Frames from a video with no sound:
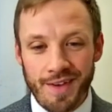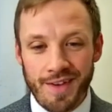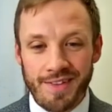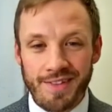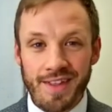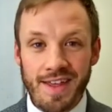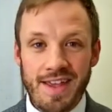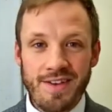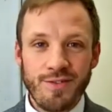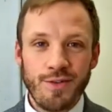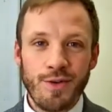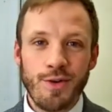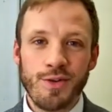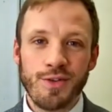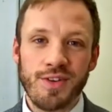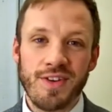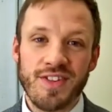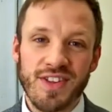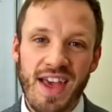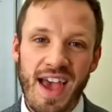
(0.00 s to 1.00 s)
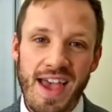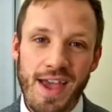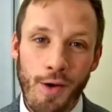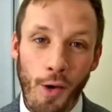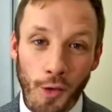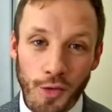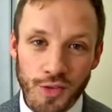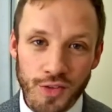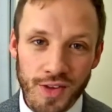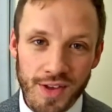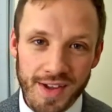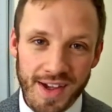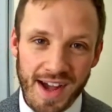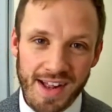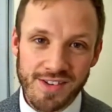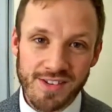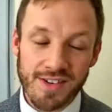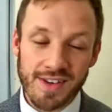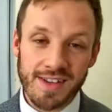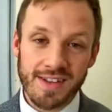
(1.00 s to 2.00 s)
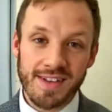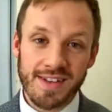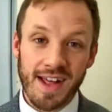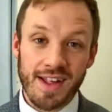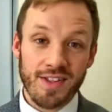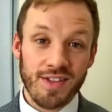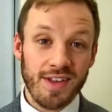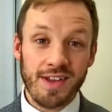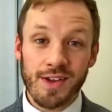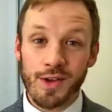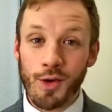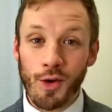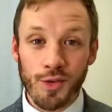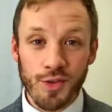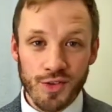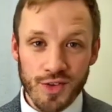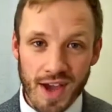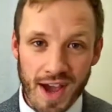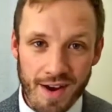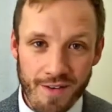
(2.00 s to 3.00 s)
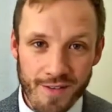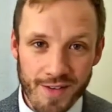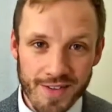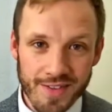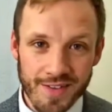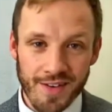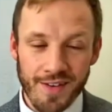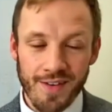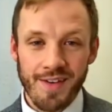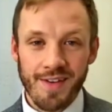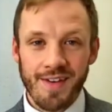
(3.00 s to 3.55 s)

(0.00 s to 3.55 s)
the evolution is chaotic, actually that's in God's character,